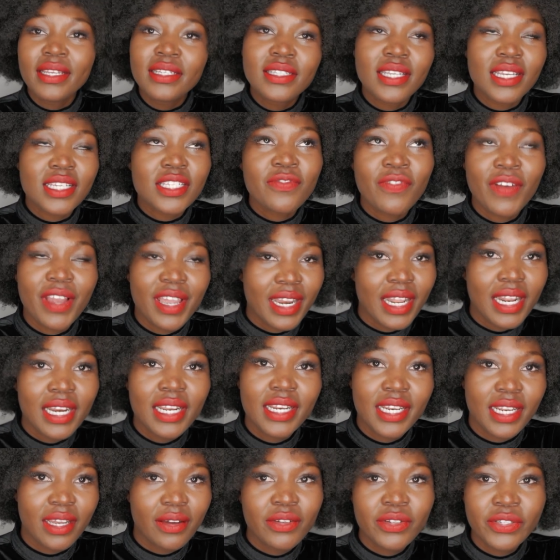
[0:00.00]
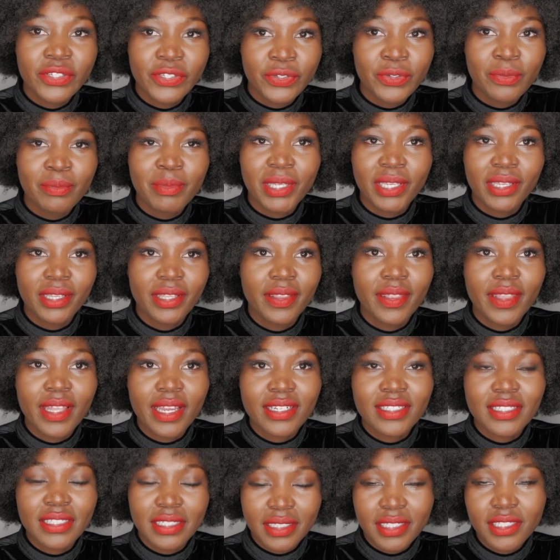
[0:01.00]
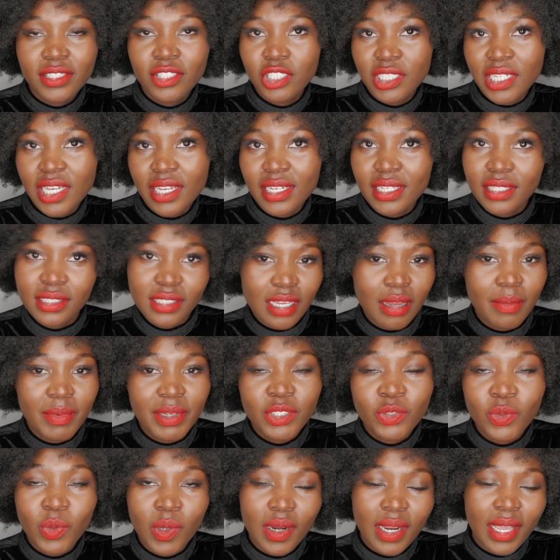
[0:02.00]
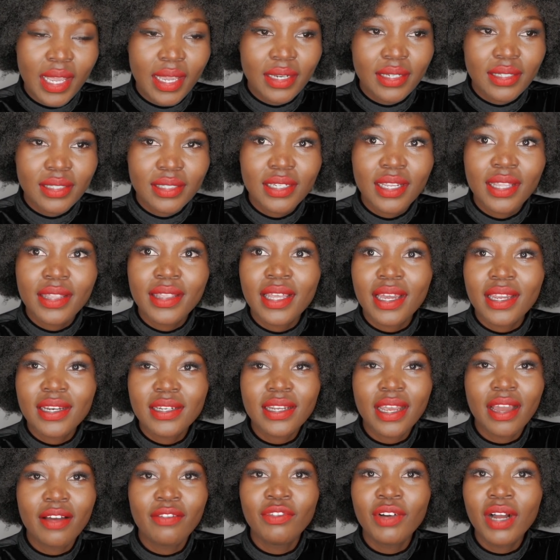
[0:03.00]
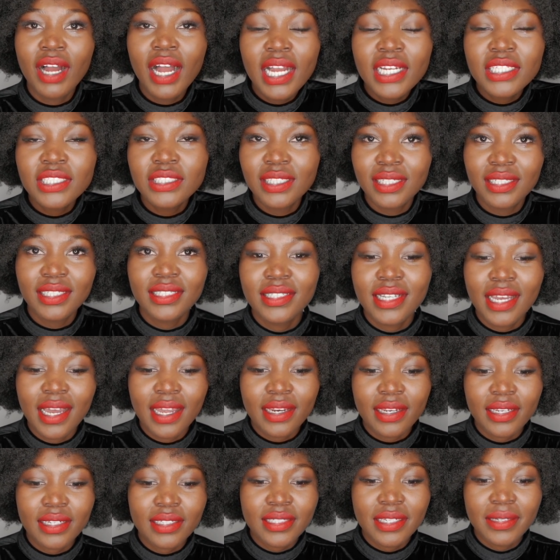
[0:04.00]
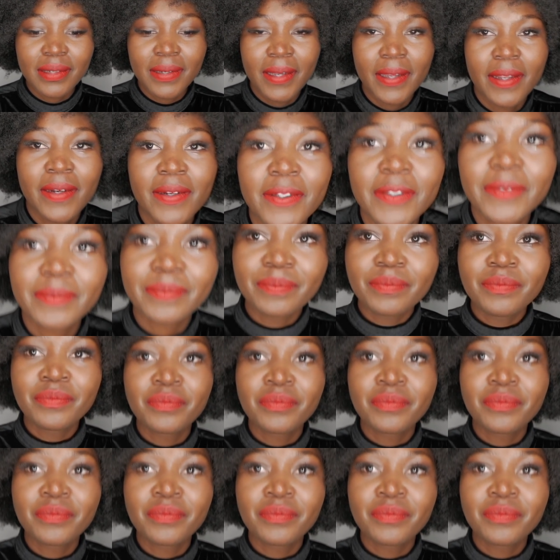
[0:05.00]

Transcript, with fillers: it has finally dawned to me that this journey is coming to an end that i've actually done it and